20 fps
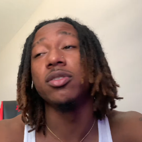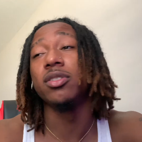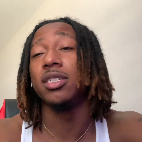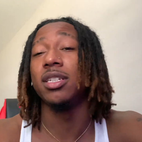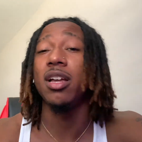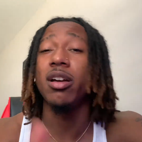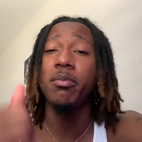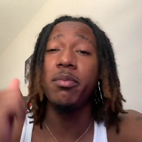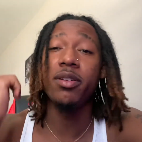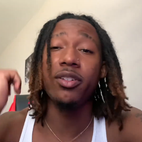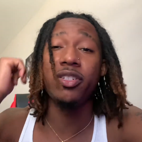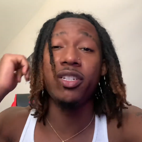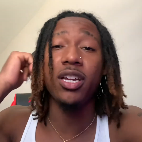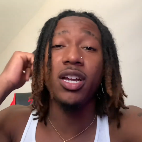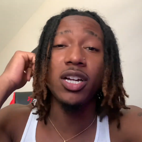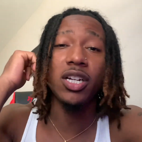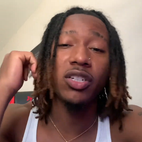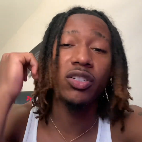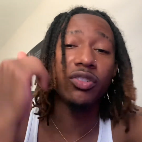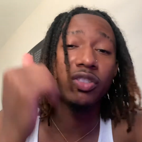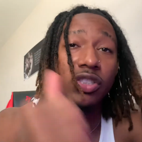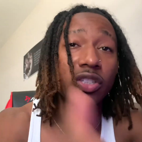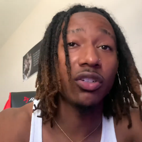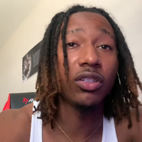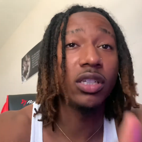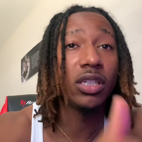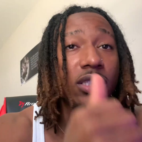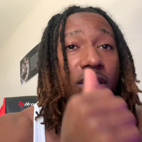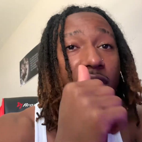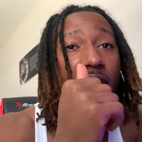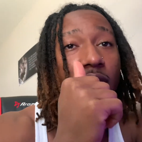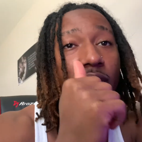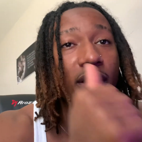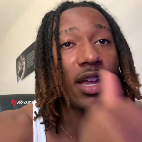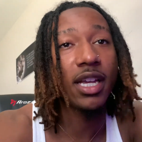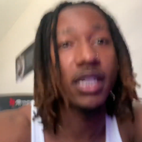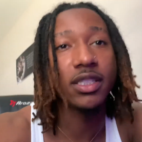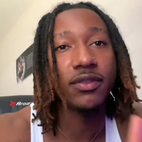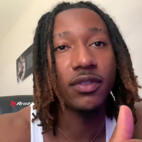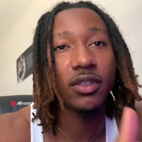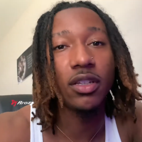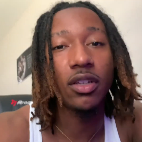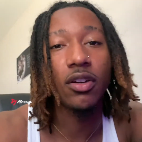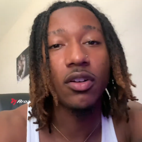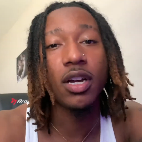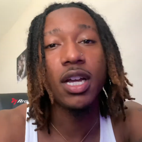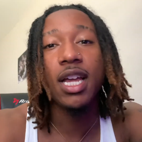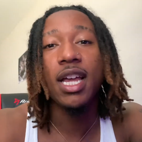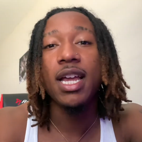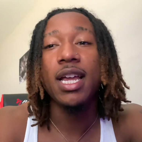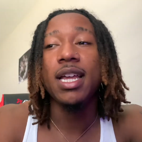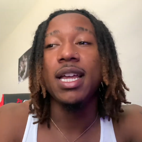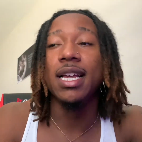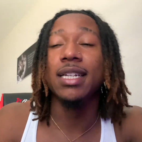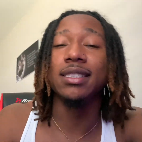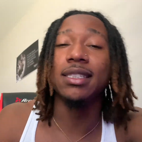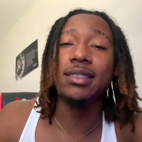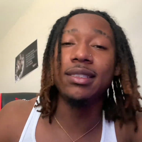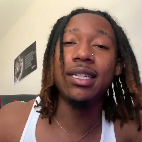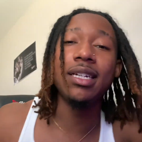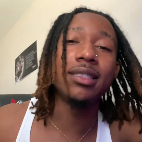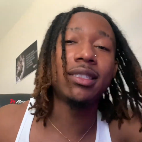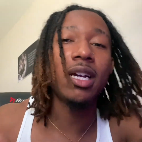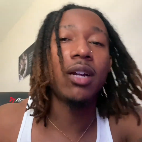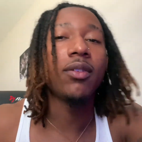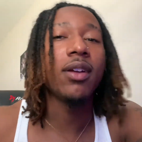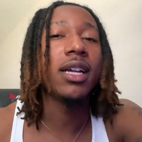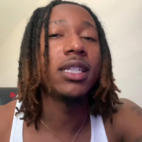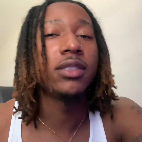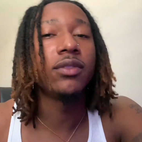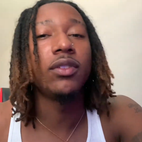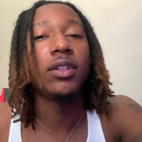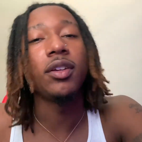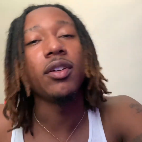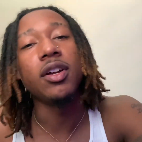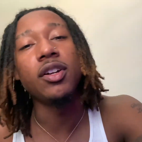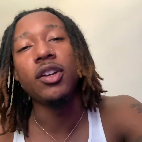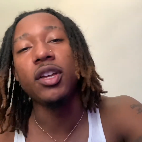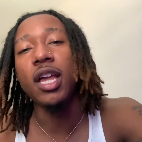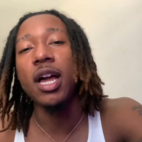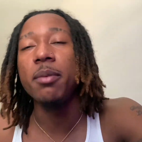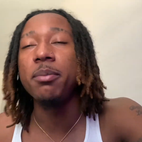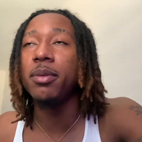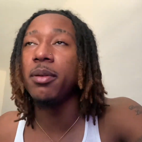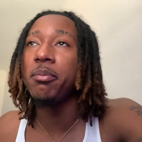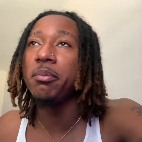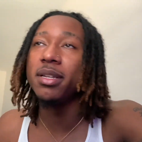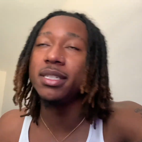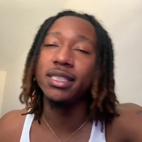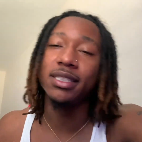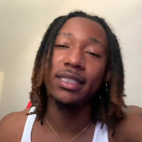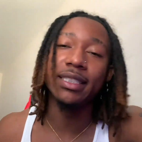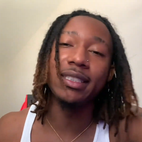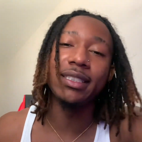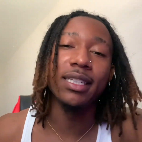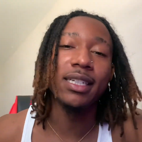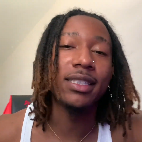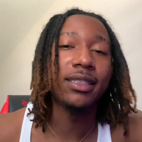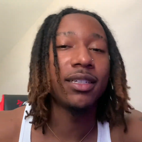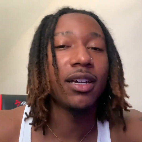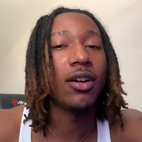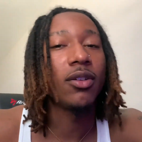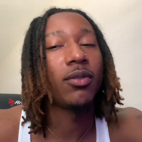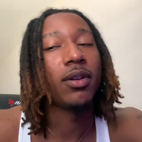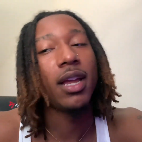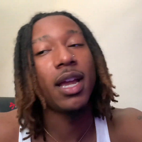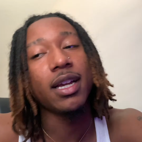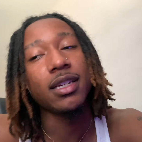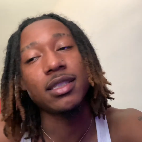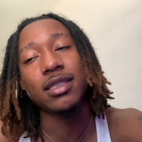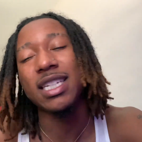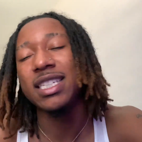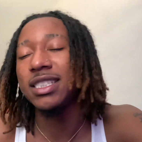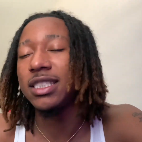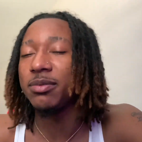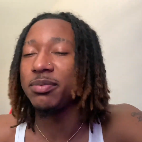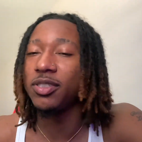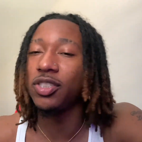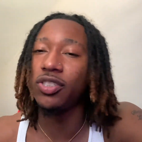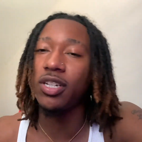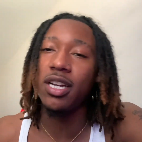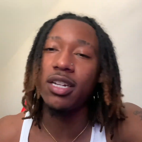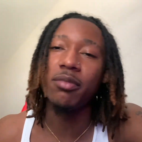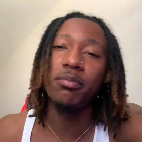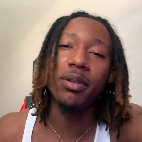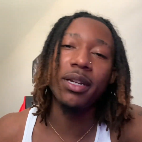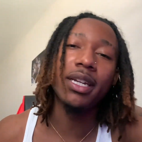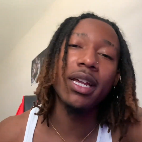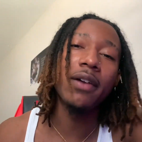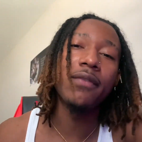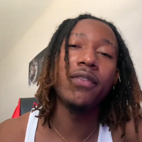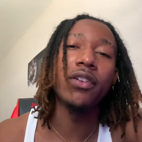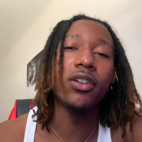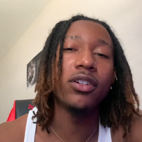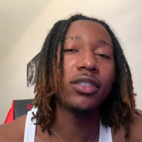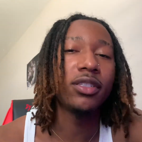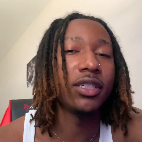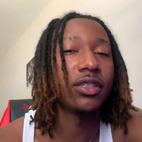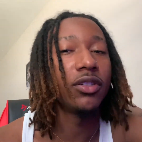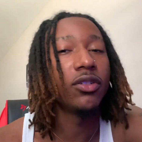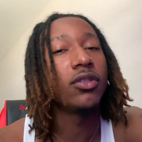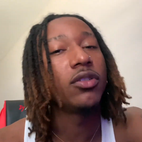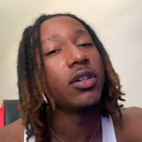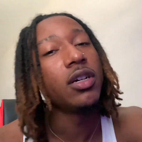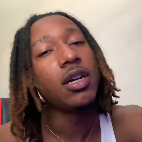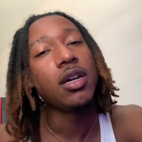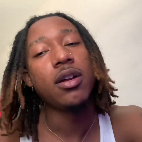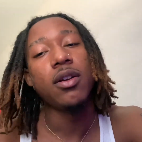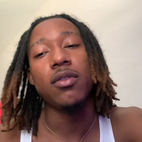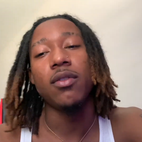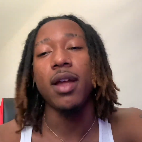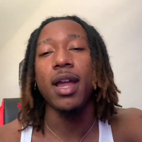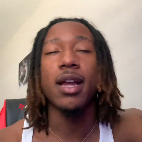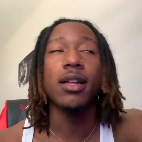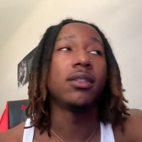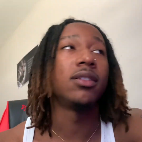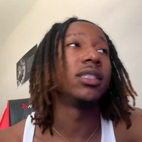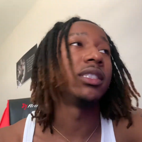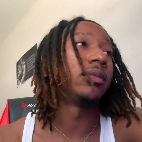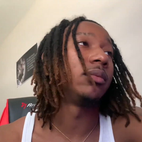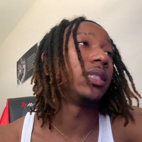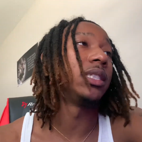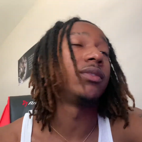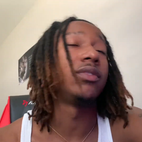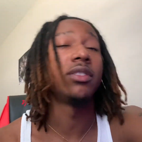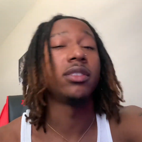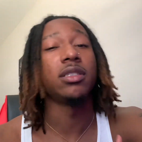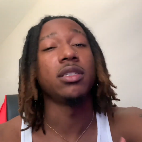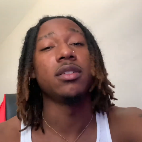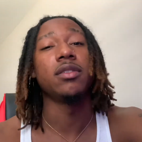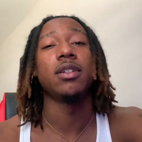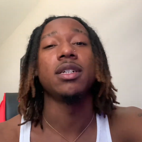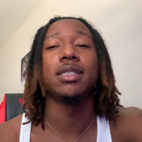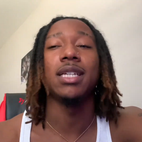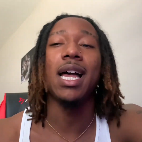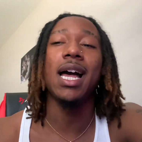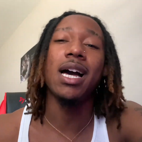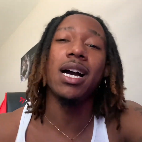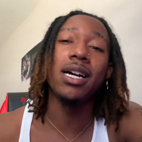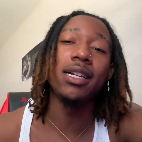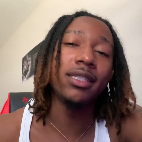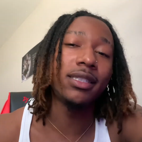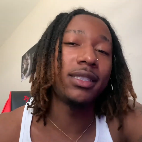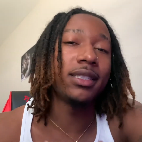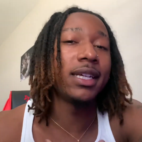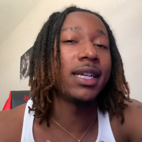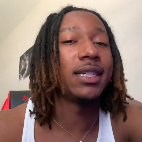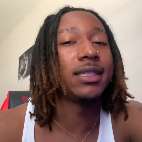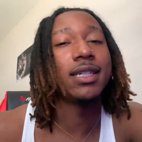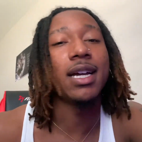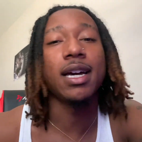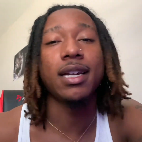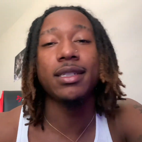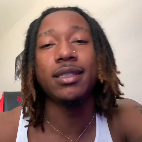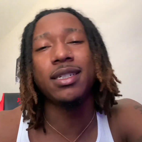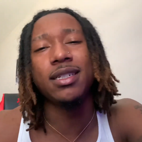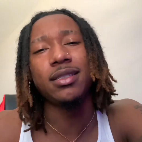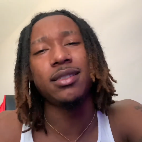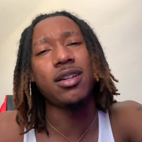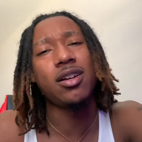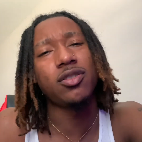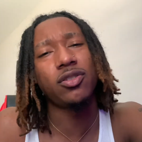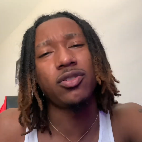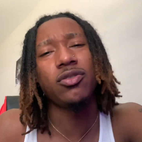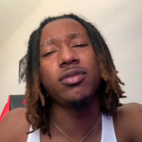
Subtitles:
So y'all make sure y'all go show love to the reaction video. It's a TikTok reaction video. I know y'all been missing the TikTok reactions. I've just been trying to be diverse, you know, react to some different stuff. Cause I honestly get tired of TikTok too.